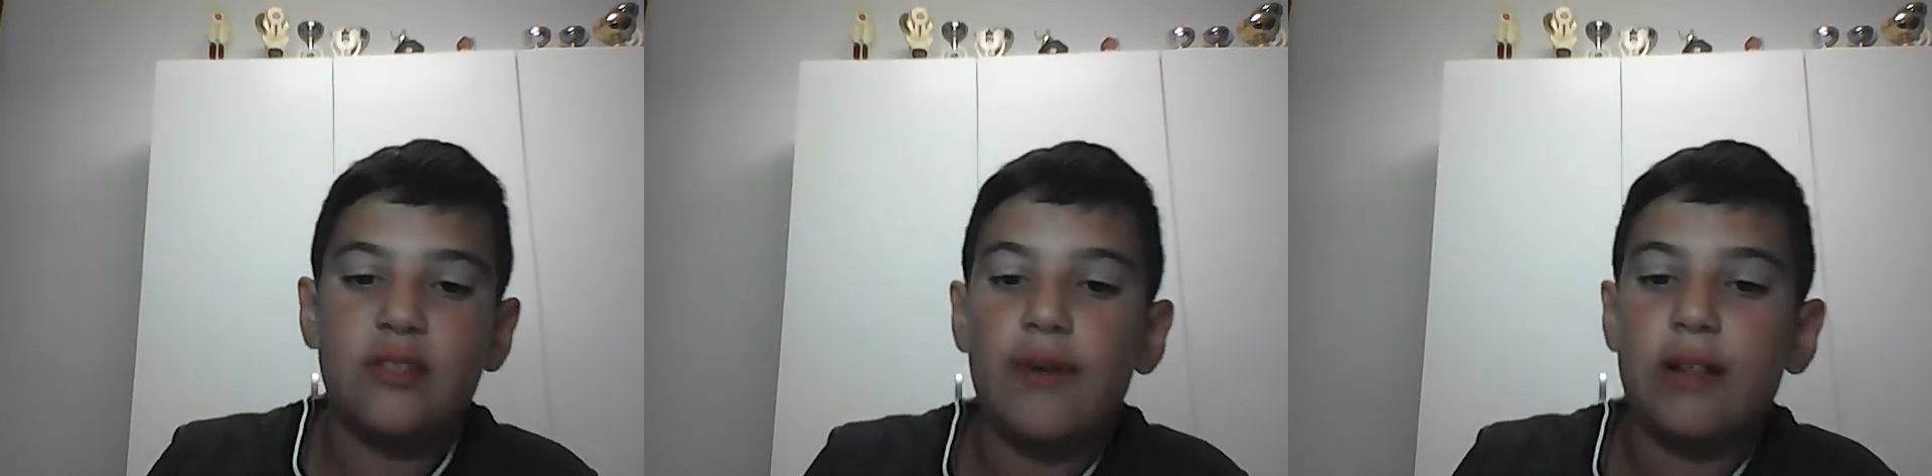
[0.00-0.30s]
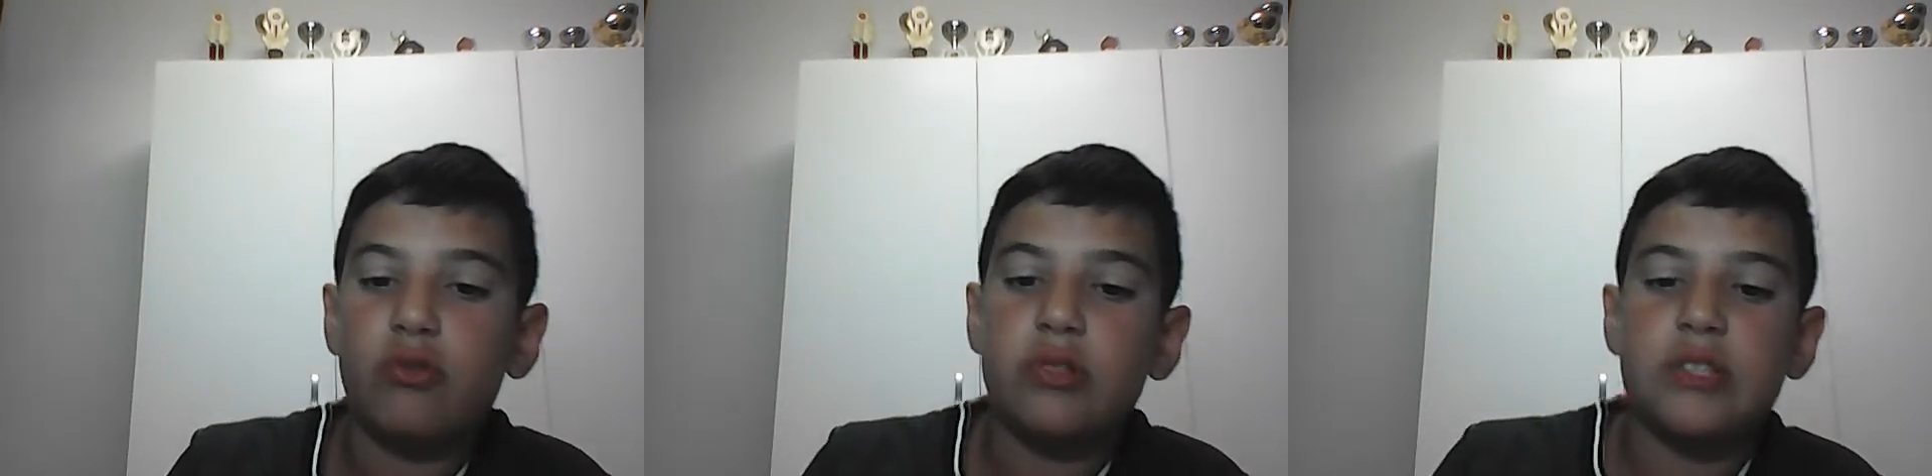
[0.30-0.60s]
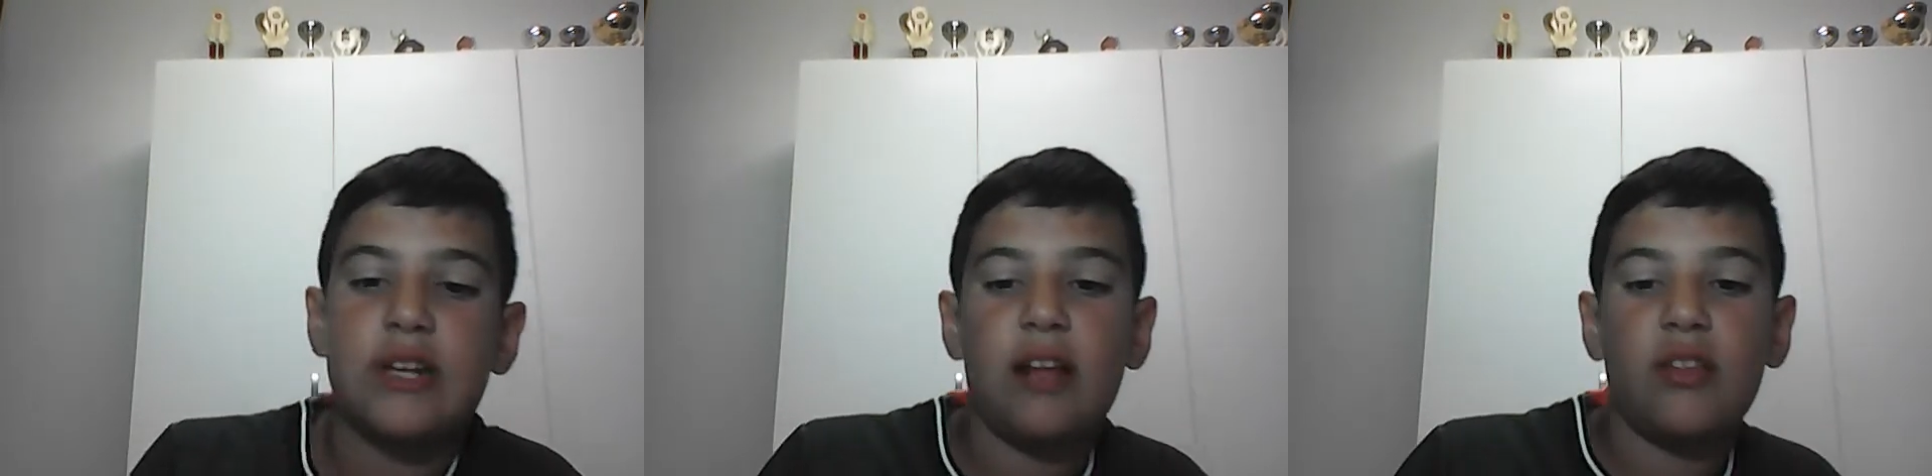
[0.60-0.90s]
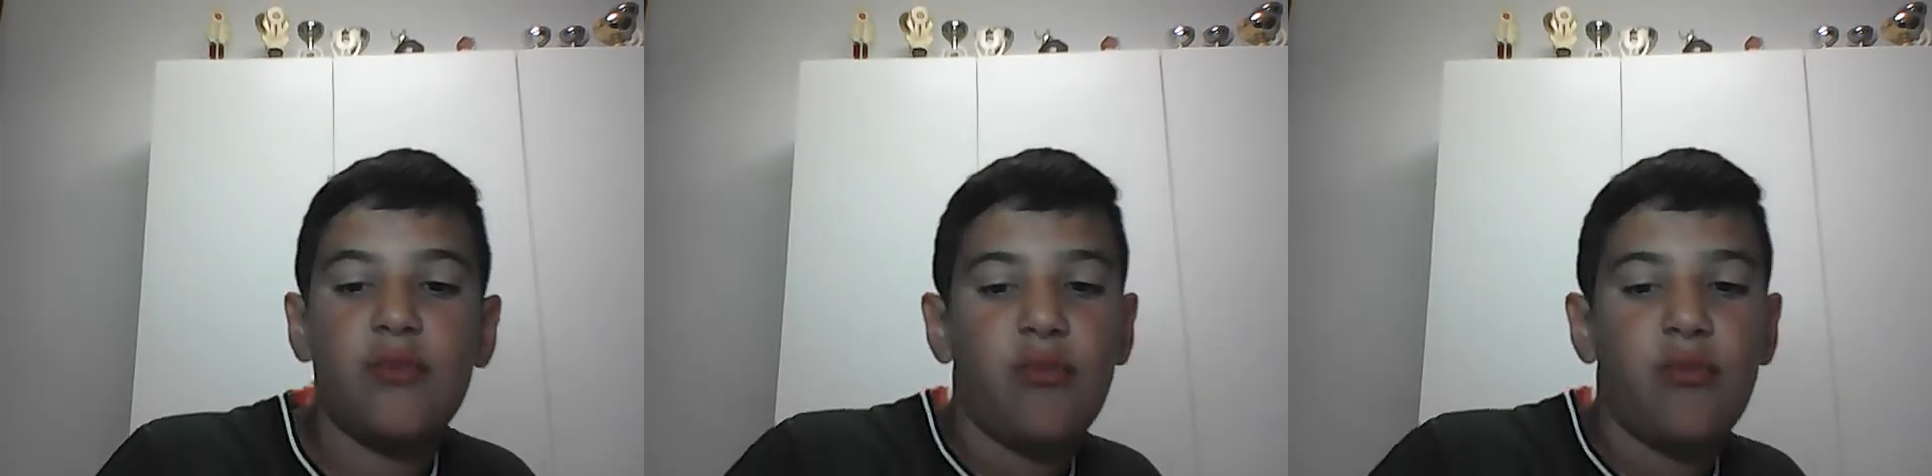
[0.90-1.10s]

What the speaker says: Juventus threat